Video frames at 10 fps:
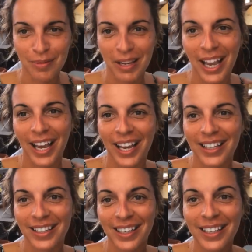we
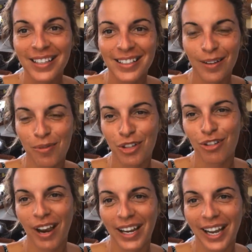had someone
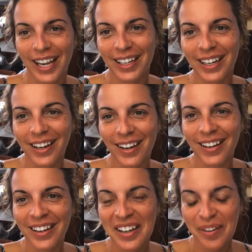drag anchor.
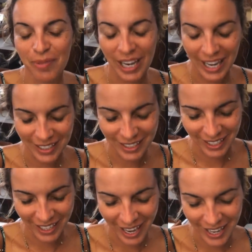We had
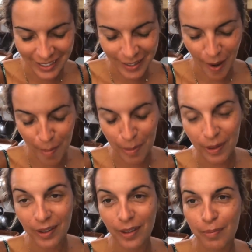to end up
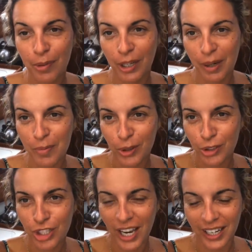putting more
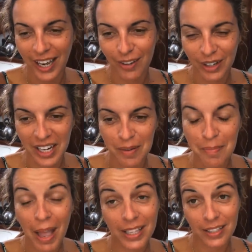chain out in a
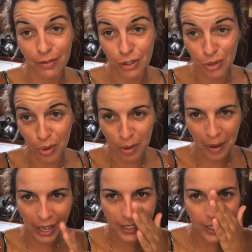massive storm
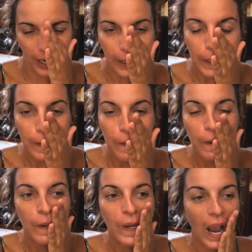last night.
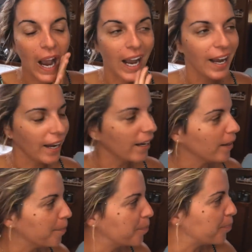
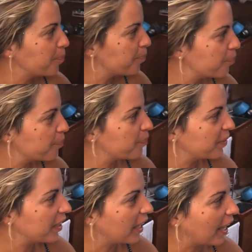Um,
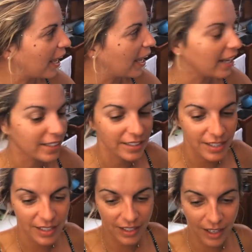
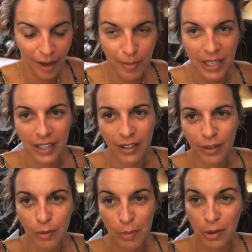and I mean, we put